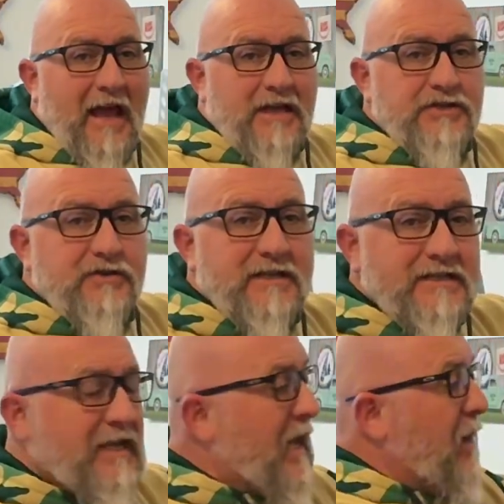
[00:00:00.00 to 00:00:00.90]
As you can
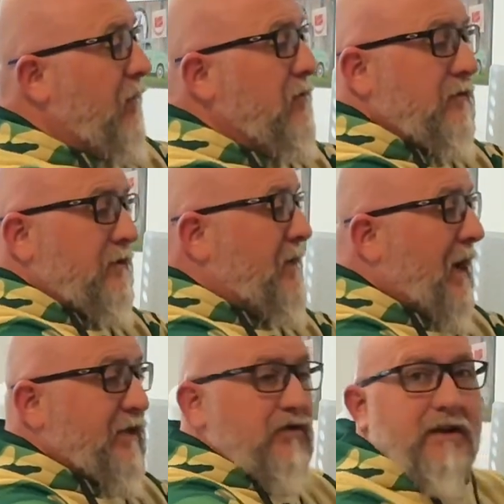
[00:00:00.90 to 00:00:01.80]
tell,
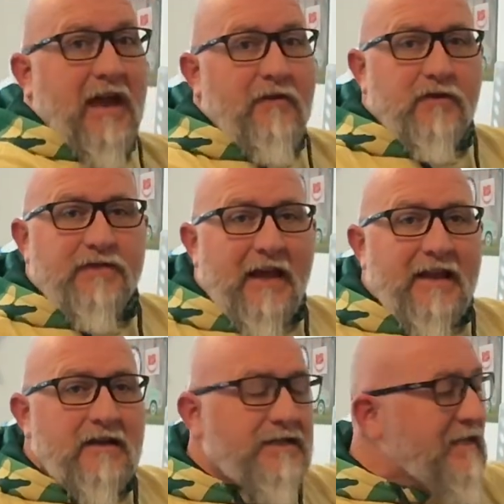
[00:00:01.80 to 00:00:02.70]
I took everything
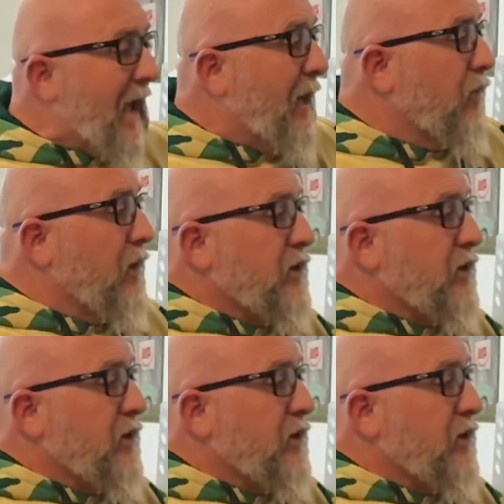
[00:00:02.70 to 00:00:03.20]
else out.